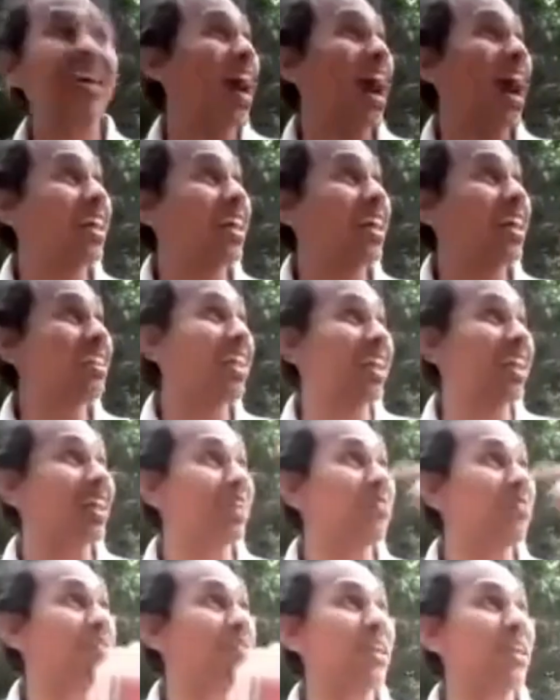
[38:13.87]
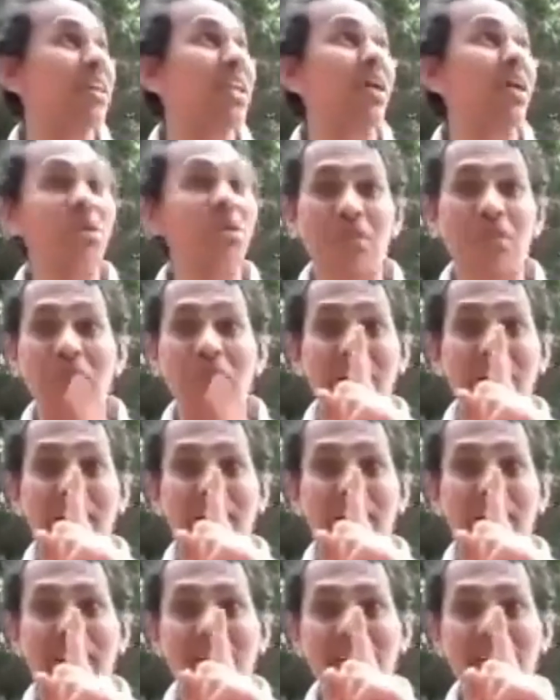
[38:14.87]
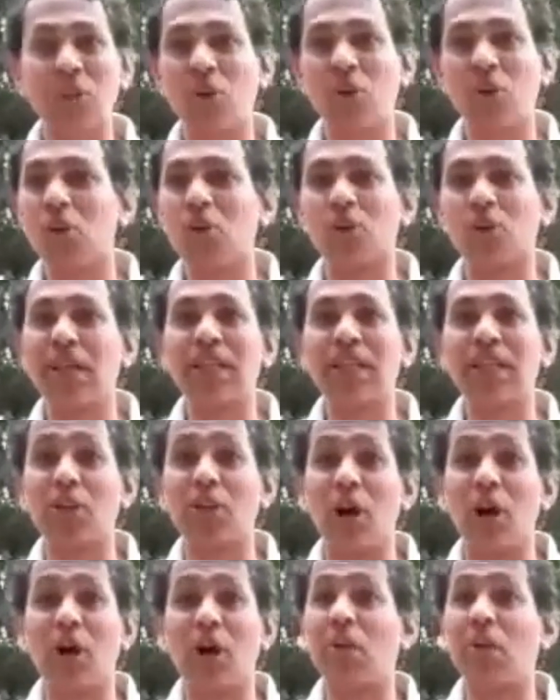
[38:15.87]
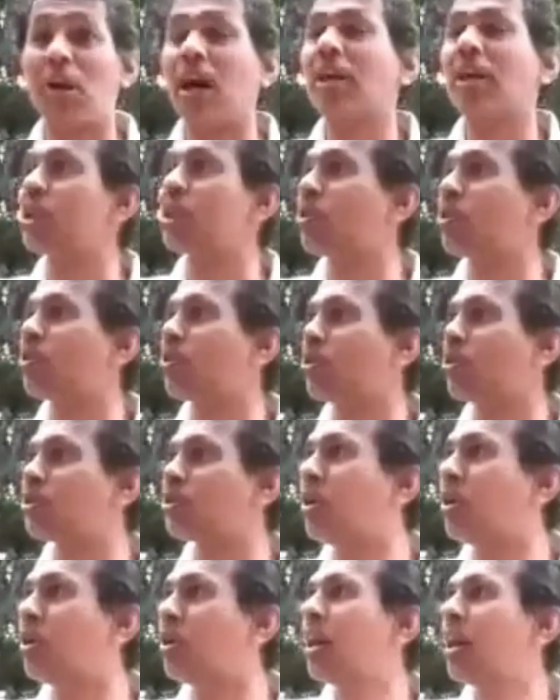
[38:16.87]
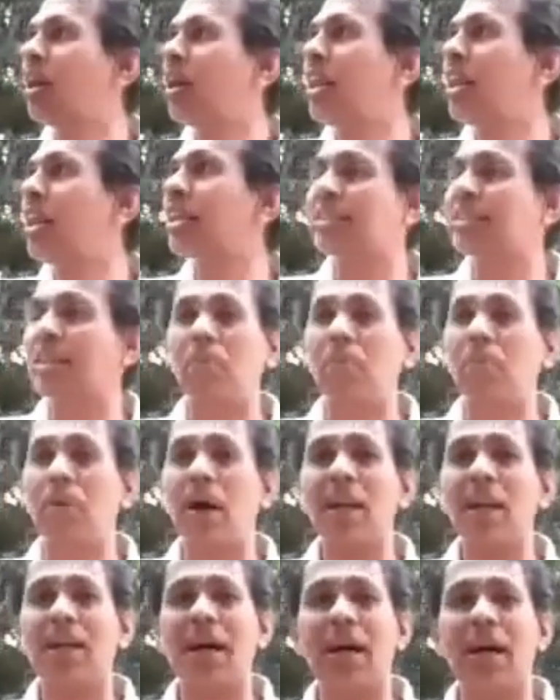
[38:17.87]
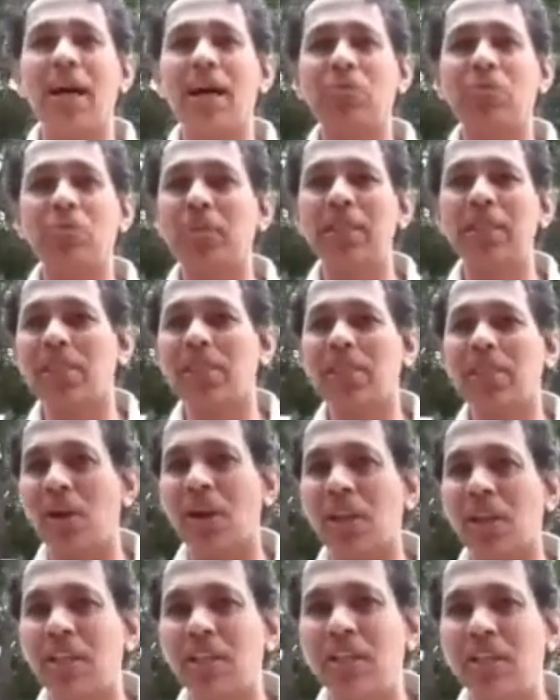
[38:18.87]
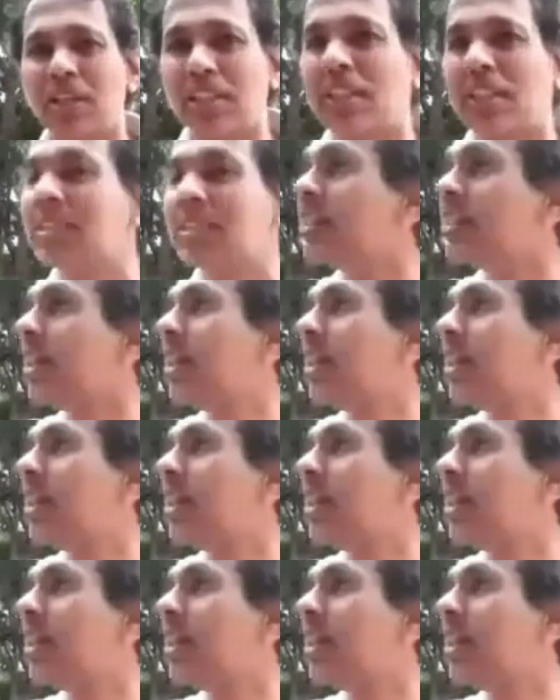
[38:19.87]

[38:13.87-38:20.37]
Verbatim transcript: At that time, it made that was the first 100 crore. Today, they talk about 100 crores, no? Like Salman Khan movies and all other things.